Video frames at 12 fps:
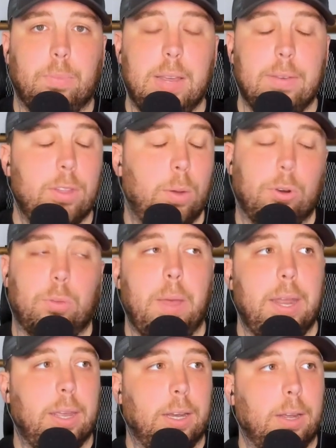Even though we're
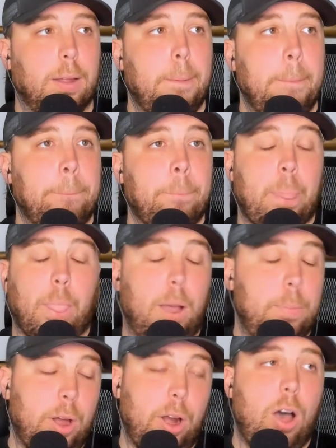spending
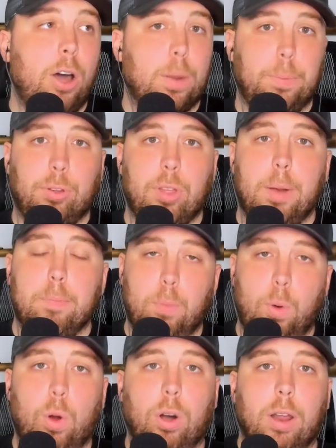about 100%
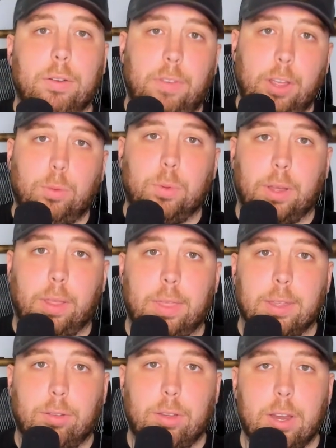more on Facebook
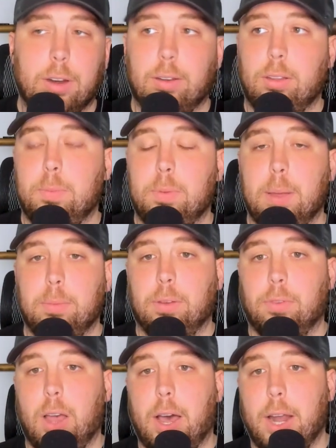this year and CPMs
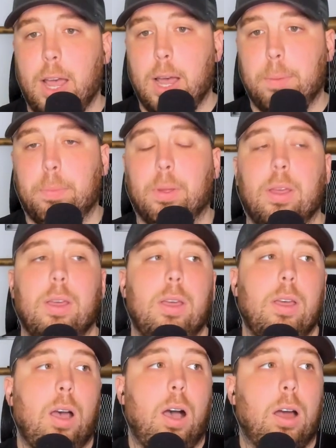have gone up,
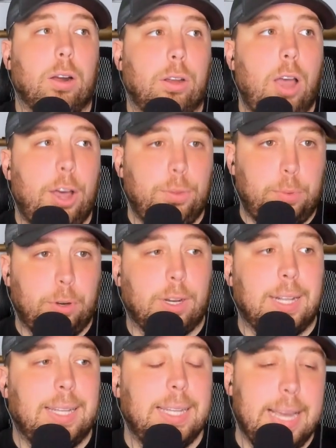our cost per
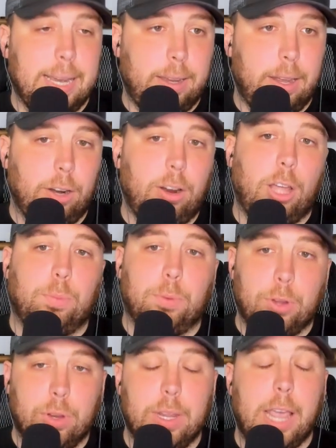click and our cost per
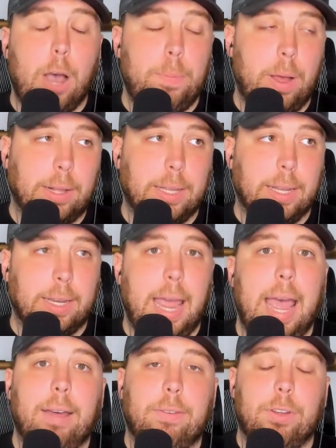unique outbound click
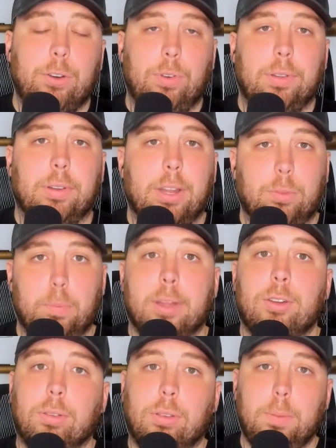haven't risen as
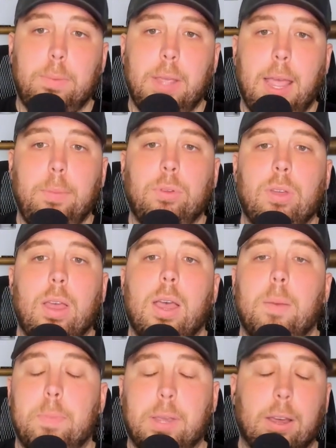much as CPMs
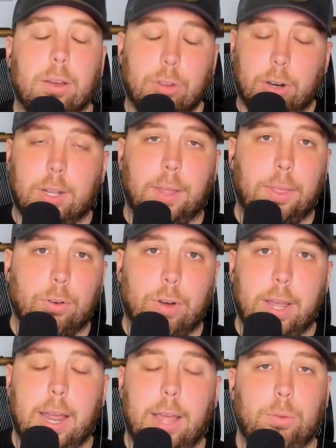because our click-through
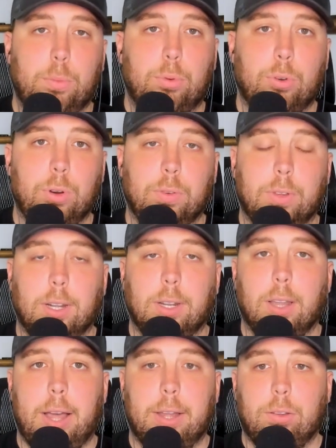rate has improved a lot.